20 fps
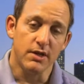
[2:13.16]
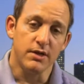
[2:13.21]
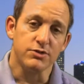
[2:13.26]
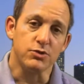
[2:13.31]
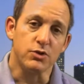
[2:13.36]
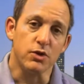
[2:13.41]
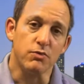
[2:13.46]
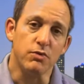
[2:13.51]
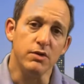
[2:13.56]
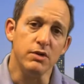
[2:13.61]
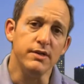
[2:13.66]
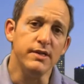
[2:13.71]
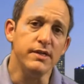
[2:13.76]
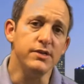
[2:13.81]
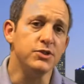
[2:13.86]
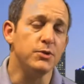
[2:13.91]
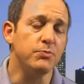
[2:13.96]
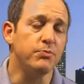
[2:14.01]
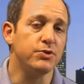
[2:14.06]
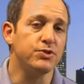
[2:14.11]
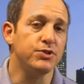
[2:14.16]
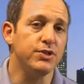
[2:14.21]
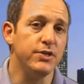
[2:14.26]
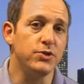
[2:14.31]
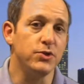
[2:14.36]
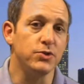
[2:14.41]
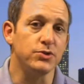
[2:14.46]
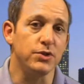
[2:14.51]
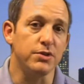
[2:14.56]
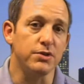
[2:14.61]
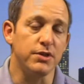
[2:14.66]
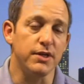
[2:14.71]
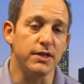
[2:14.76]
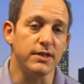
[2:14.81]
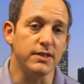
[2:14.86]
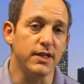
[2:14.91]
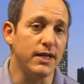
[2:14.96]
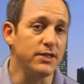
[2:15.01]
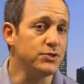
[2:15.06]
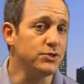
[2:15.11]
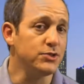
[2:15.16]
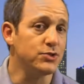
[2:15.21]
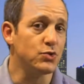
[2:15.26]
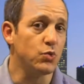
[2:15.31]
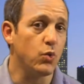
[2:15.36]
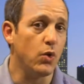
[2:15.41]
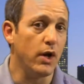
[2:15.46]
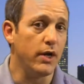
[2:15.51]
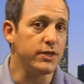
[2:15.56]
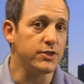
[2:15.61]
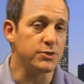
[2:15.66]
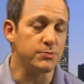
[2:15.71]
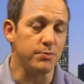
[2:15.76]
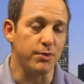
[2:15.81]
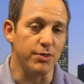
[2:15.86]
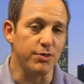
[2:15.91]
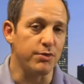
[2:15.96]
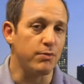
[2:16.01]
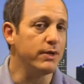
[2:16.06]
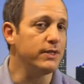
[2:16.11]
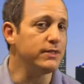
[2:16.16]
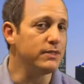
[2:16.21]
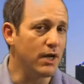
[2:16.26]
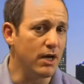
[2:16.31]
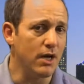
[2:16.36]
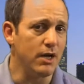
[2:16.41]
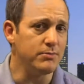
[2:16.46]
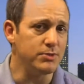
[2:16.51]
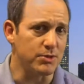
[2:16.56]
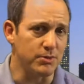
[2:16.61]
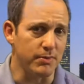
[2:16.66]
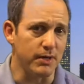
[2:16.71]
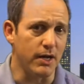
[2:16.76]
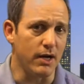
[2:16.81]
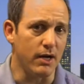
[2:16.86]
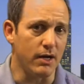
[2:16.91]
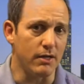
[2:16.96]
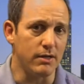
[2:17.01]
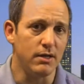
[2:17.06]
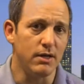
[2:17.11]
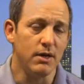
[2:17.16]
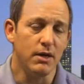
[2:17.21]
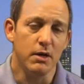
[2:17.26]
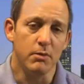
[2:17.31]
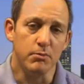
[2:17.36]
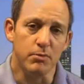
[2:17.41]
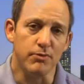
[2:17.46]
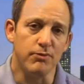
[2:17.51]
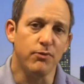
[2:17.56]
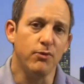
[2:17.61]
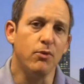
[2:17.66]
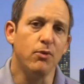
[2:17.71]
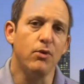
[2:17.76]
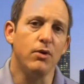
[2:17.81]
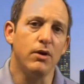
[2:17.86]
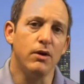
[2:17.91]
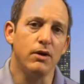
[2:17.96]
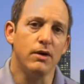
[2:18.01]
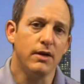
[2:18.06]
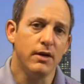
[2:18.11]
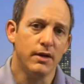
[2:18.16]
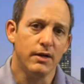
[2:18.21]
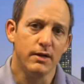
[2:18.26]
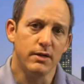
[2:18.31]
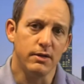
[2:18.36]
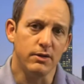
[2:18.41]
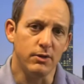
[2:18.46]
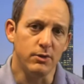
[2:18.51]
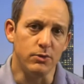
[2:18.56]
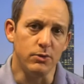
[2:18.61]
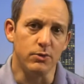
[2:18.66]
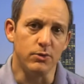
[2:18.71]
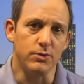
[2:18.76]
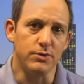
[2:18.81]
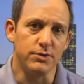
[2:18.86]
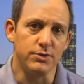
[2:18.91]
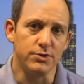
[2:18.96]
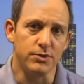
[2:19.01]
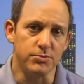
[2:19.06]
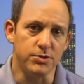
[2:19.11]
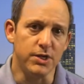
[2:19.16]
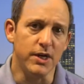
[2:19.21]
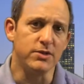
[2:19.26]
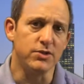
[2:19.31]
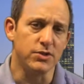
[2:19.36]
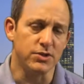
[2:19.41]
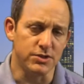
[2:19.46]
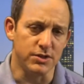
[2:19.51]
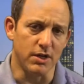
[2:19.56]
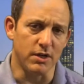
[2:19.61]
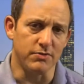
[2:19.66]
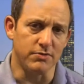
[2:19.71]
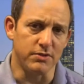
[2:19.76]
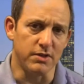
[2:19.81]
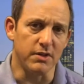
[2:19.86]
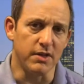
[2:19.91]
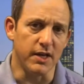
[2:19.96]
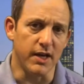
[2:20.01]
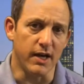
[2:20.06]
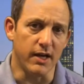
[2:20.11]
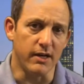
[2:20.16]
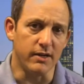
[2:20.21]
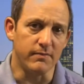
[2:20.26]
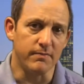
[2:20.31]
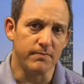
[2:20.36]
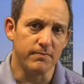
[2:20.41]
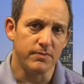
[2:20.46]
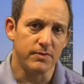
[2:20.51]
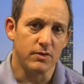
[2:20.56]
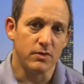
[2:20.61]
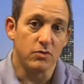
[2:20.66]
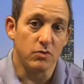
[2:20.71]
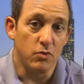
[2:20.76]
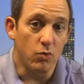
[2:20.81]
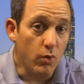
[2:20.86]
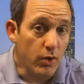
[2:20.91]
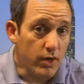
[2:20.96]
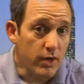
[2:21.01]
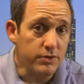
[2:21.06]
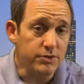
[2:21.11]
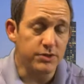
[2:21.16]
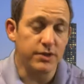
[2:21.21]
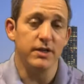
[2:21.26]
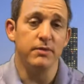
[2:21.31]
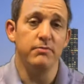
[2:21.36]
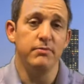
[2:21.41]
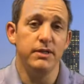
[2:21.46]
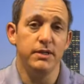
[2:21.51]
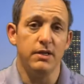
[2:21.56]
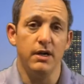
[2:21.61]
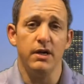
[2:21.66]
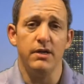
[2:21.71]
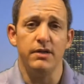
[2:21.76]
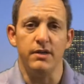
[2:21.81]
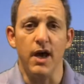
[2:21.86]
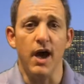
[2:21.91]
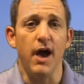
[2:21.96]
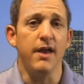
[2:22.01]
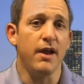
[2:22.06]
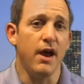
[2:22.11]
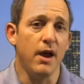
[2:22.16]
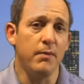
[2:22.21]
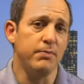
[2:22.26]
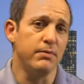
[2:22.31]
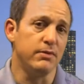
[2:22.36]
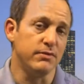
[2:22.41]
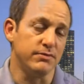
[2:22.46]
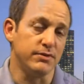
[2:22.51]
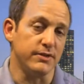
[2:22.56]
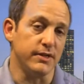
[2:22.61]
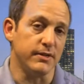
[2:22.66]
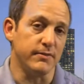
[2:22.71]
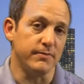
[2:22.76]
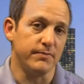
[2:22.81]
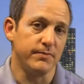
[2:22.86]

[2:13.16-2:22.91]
So it really is a procedure to think not just twice, but three times about before you subject yourself to that. What else can be done non-operatively?